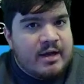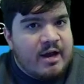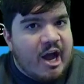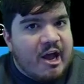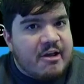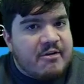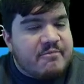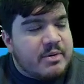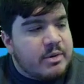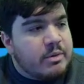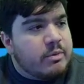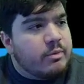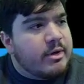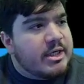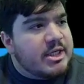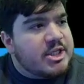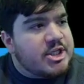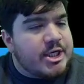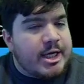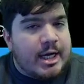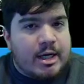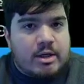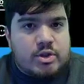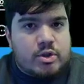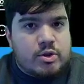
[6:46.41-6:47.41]
I've been
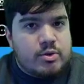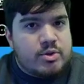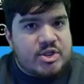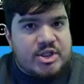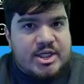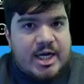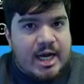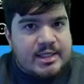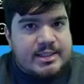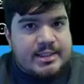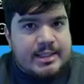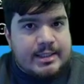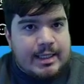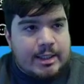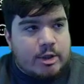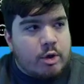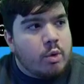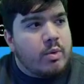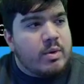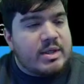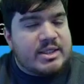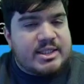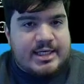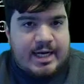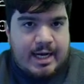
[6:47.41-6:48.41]
reaching out to, just asking, like,
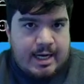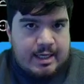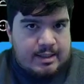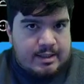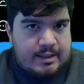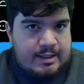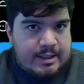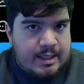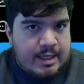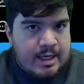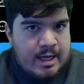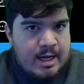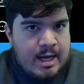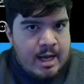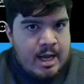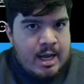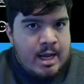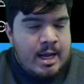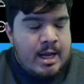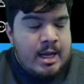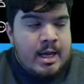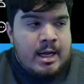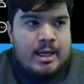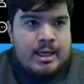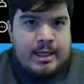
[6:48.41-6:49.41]
who exactly
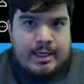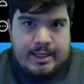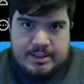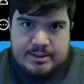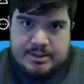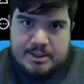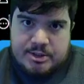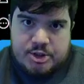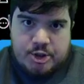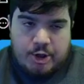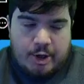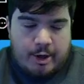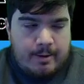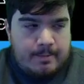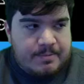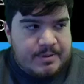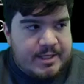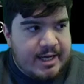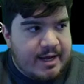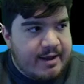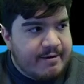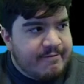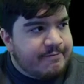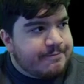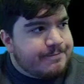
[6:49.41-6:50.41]
is the Charm
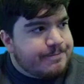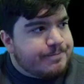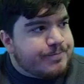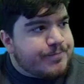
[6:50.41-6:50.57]
Dev.